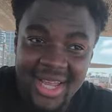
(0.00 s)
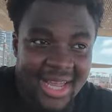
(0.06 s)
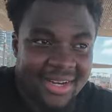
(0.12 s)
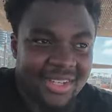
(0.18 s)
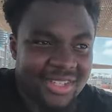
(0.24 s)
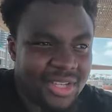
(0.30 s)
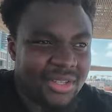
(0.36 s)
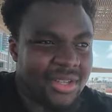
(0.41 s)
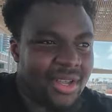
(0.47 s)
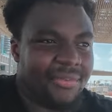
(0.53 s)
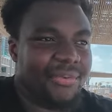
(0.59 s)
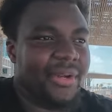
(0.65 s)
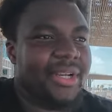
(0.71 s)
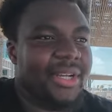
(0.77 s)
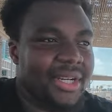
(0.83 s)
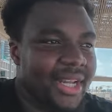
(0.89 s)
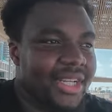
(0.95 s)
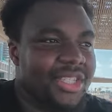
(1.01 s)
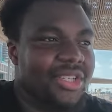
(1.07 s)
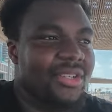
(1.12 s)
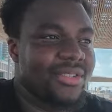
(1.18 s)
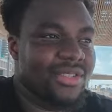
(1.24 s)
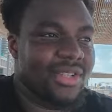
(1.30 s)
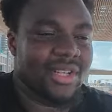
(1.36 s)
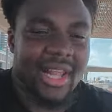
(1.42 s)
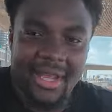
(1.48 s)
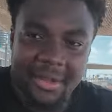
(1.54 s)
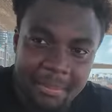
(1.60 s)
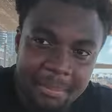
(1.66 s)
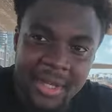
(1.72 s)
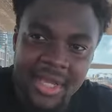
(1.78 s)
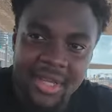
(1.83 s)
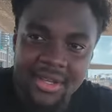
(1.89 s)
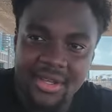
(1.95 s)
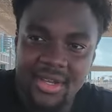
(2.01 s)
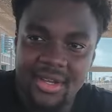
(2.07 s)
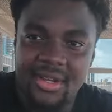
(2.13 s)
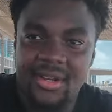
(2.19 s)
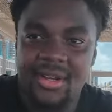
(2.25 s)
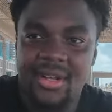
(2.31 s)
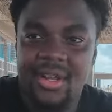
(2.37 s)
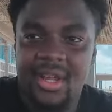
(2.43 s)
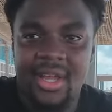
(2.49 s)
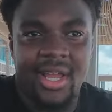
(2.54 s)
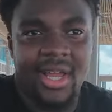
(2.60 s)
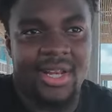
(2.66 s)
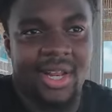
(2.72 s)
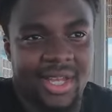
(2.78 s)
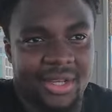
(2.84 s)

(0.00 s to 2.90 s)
And it's a different connection to like being here and